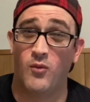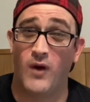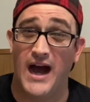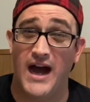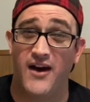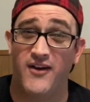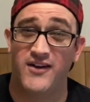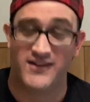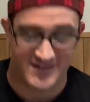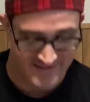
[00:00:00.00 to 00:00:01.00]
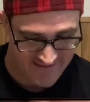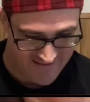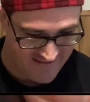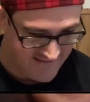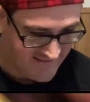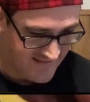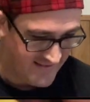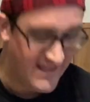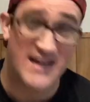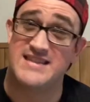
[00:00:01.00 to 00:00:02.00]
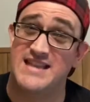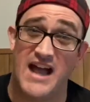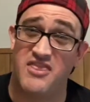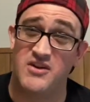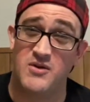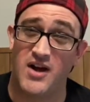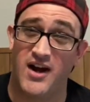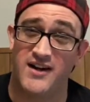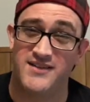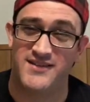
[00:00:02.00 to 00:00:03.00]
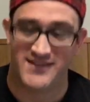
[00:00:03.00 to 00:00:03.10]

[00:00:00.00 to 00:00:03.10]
Wow. That is not the new cards.